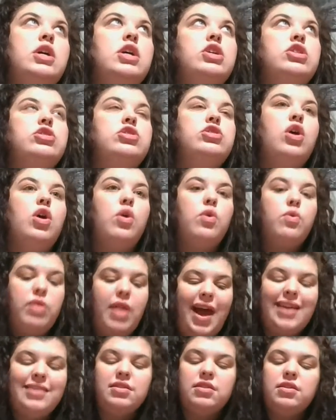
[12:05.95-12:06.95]
so
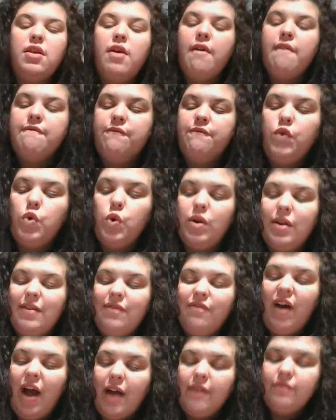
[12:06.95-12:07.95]
that's
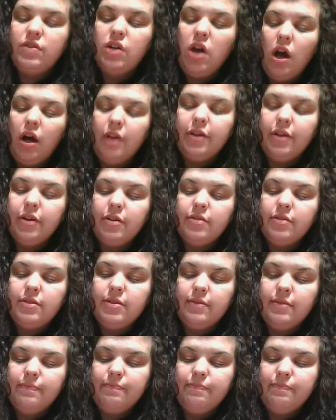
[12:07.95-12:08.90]
$45.